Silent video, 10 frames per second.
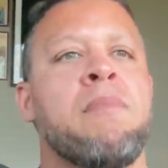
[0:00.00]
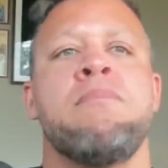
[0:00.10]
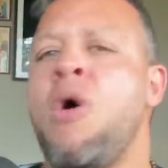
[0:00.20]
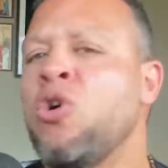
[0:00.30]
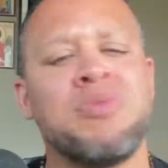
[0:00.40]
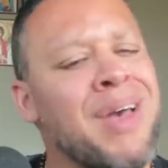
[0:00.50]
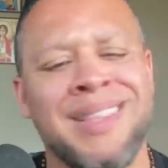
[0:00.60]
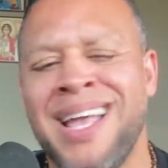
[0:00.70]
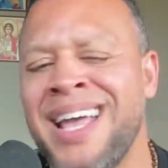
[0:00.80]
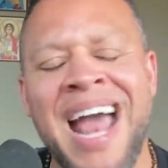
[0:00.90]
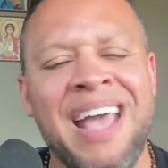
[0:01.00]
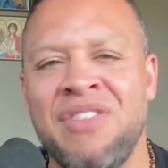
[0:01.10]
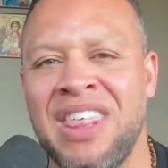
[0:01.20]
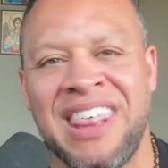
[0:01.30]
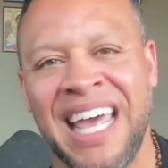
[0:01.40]
Most men they're not
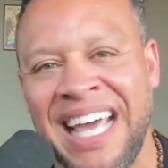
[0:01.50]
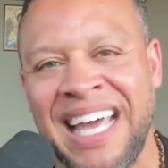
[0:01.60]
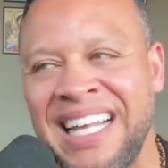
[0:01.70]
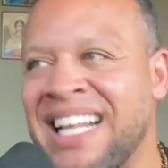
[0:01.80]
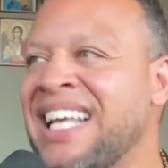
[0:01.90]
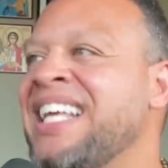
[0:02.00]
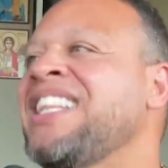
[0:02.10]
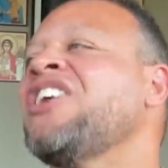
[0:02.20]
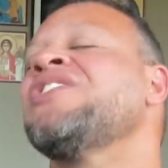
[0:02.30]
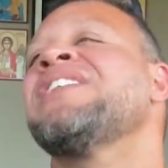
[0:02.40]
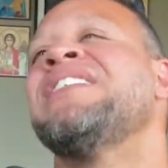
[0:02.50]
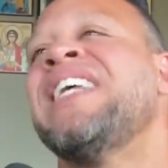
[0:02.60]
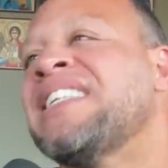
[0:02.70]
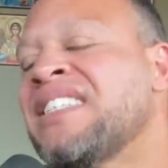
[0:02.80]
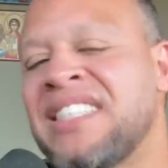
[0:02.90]
even thinking. They're just
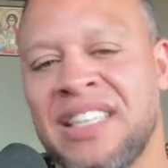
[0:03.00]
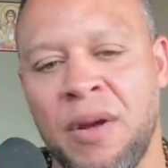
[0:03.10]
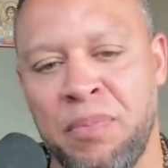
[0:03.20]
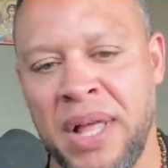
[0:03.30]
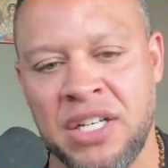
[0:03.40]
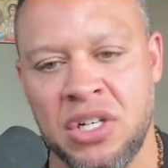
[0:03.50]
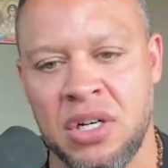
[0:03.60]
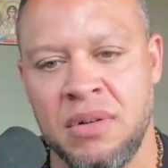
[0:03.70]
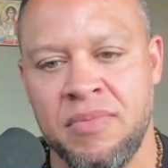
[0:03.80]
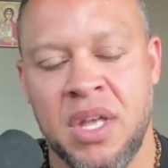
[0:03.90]
addicted to their pleasure.